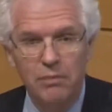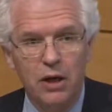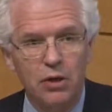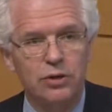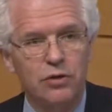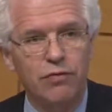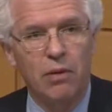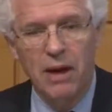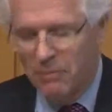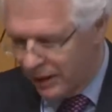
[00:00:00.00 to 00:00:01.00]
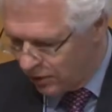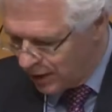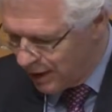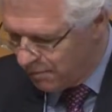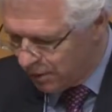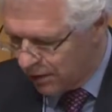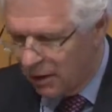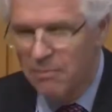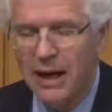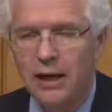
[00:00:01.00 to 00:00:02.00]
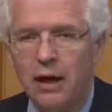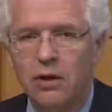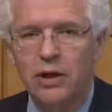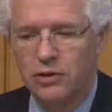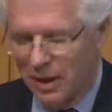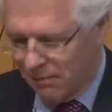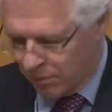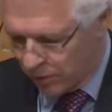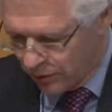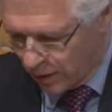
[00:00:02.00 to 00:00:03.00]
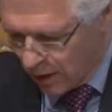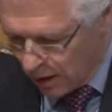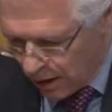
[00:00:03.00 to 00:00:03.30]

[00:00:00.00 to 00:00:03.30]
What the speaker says: it because it's from MIT, but there are many other examples